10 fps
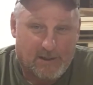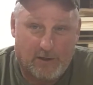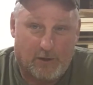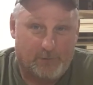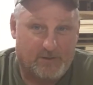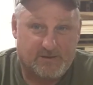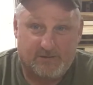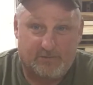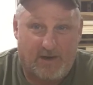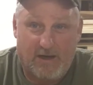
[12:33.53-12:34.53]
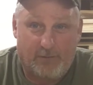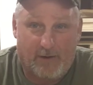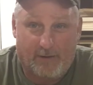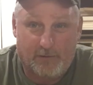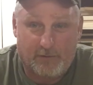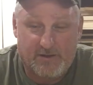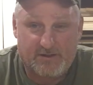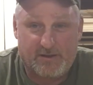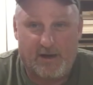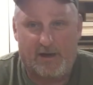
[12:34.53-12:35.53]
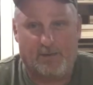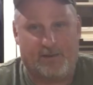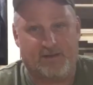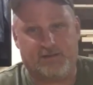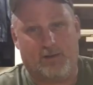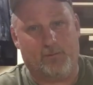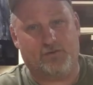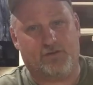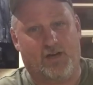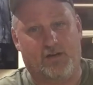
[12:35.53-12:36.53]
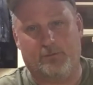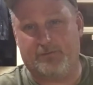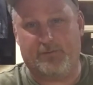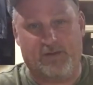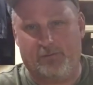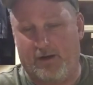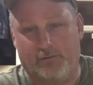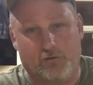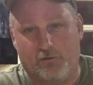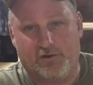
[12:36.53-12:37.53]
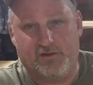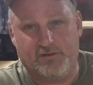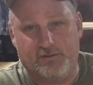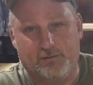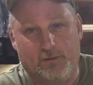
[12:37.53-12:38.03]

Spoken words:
if it's 85 degrees today and the last time you shot it was 55 degrees,